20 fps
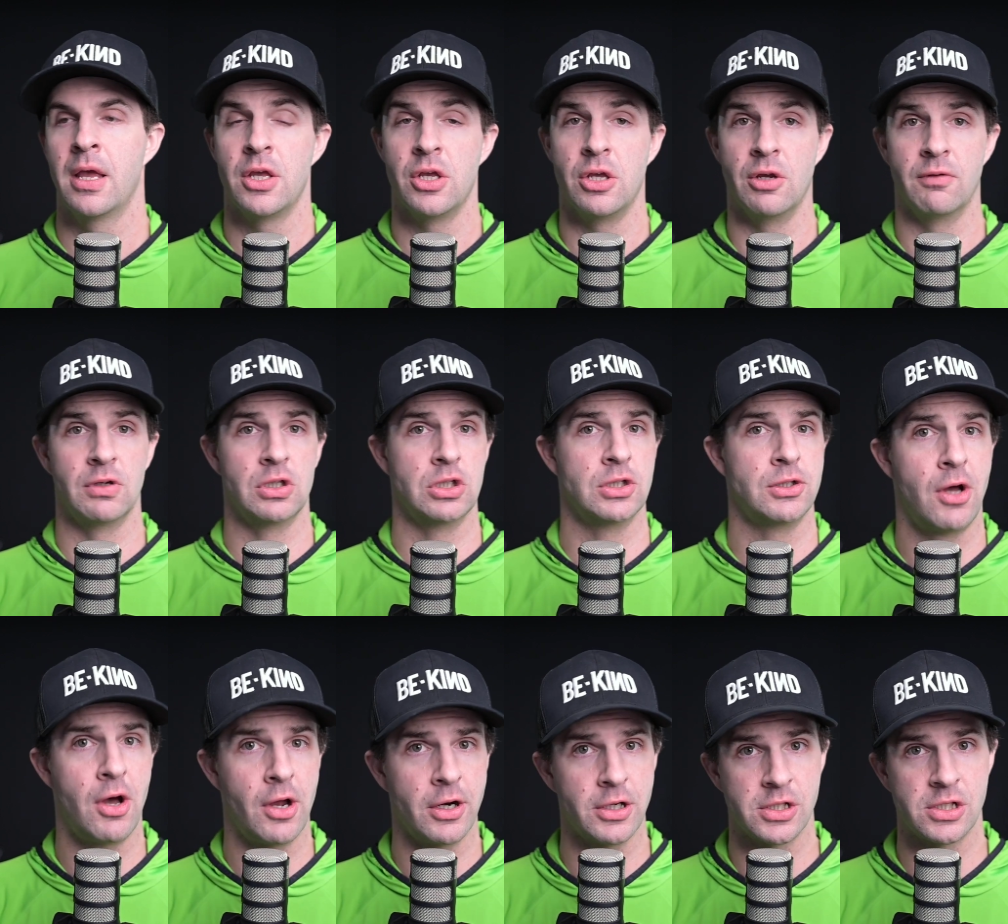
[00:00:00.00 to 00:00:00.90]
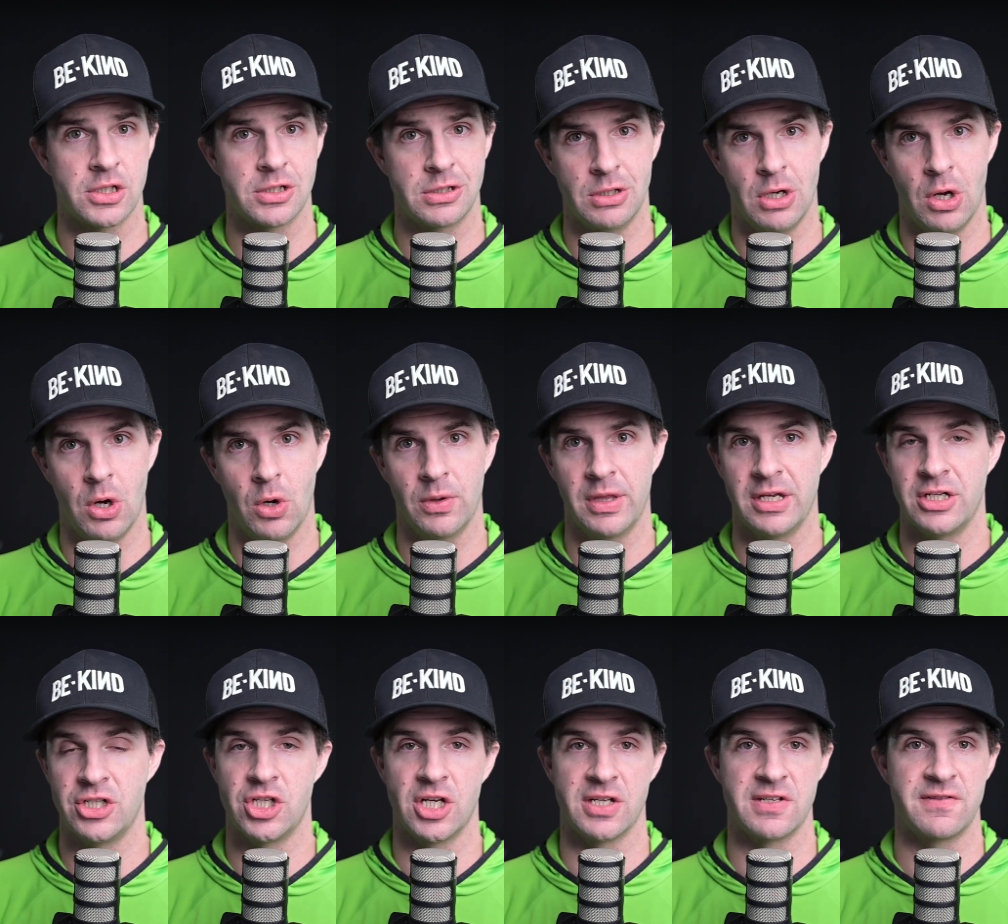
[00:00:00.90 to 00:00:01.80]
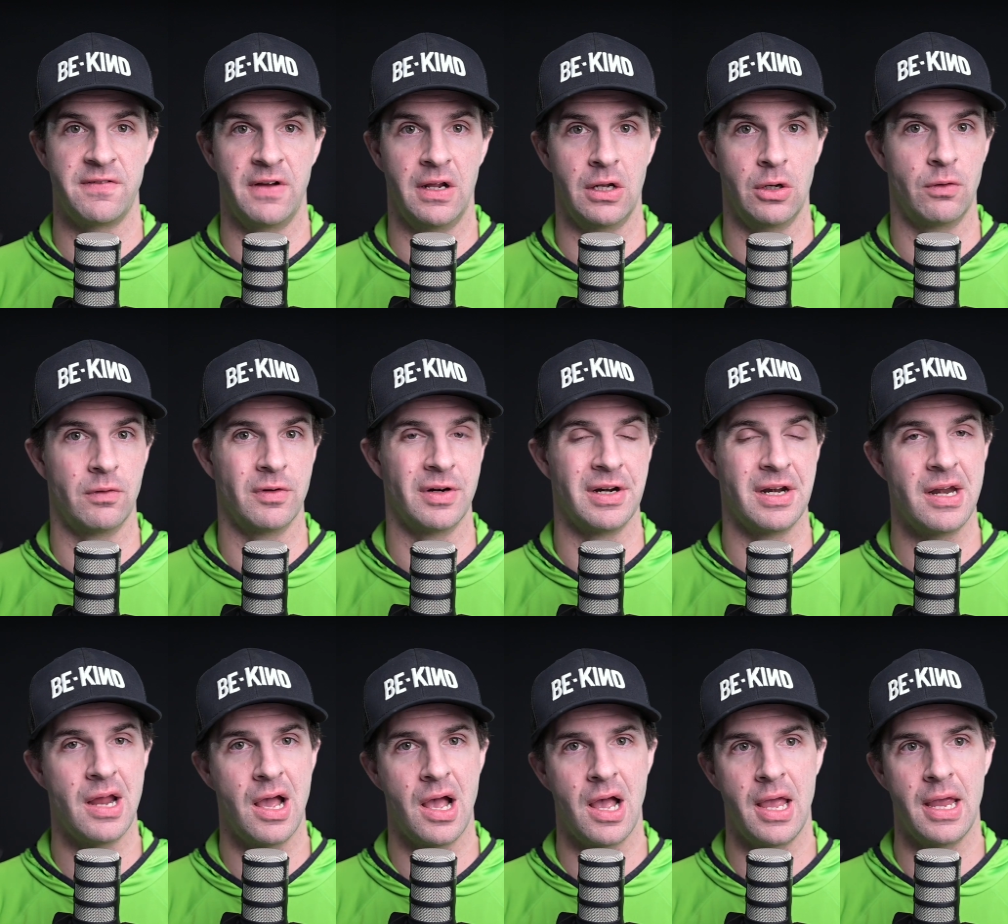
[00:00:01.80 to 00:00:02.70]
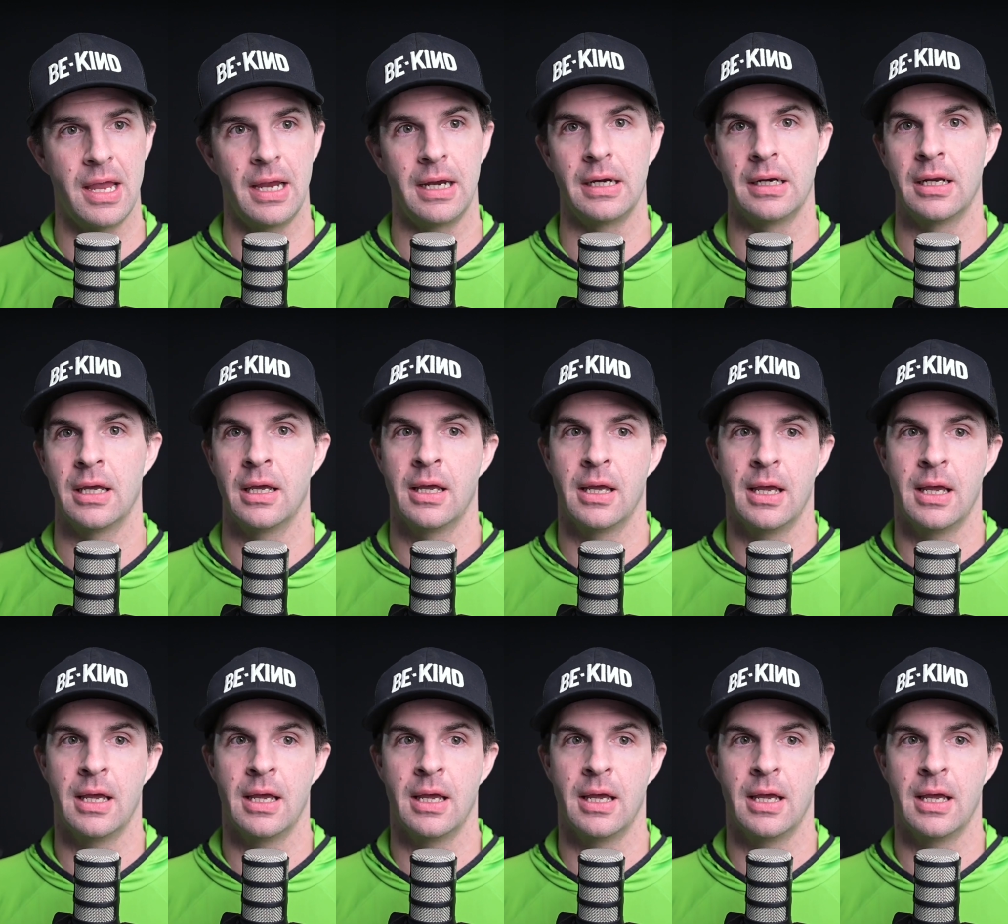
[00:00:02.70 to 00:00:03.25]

you have a lot of snow that just fell overnight,